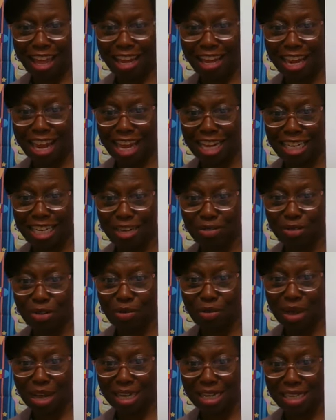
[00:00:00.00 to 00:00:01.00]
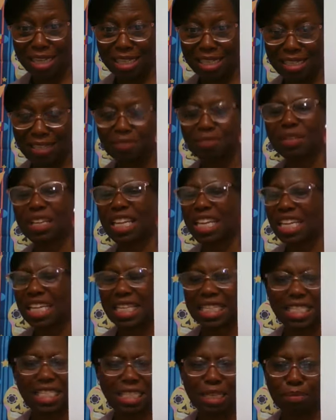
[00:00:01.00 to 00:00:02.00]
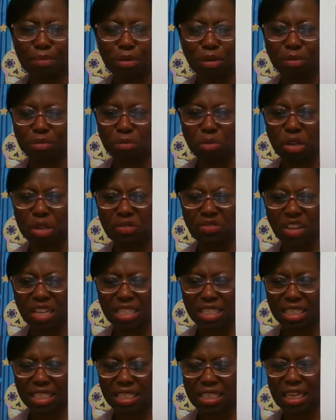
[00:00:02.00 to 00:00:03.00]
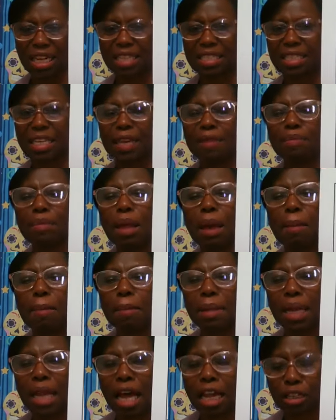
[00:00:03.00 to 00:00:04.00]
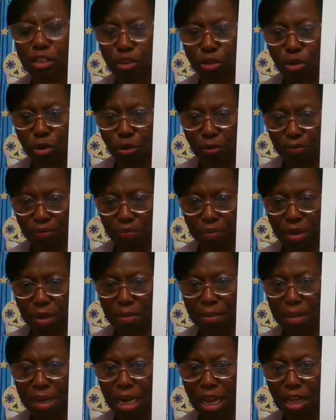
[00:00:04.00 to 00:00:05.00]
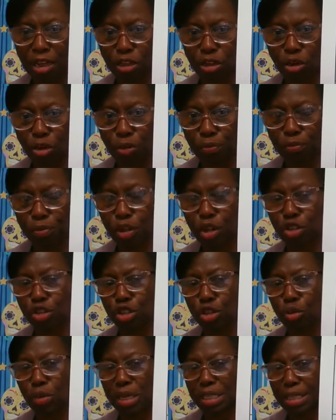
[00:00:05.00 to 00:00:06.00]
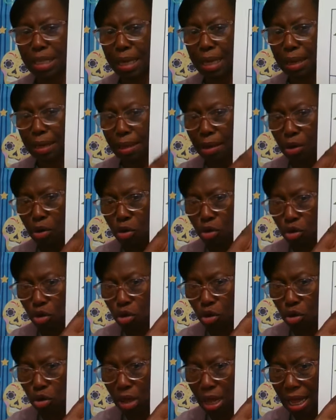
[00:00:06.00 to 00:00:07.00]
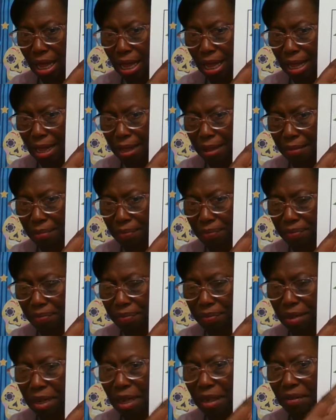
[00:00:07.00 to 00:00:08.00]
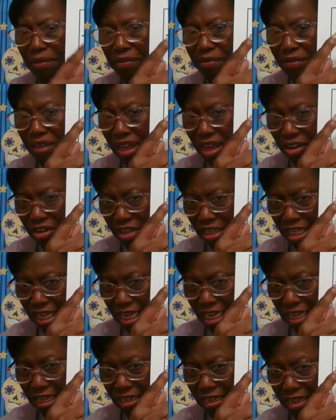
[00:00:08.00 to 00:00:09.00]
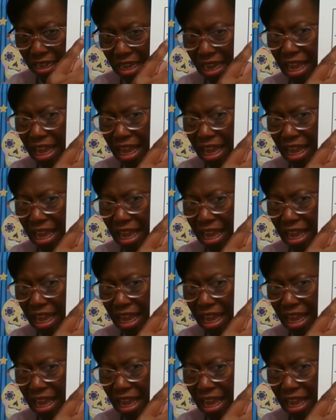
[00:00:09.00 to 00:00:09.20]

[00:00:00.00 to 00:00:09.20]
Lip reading: Any idea what white is? Simple, muy fácil, clase. Blanco, blanco. So we're going to say roja, verde.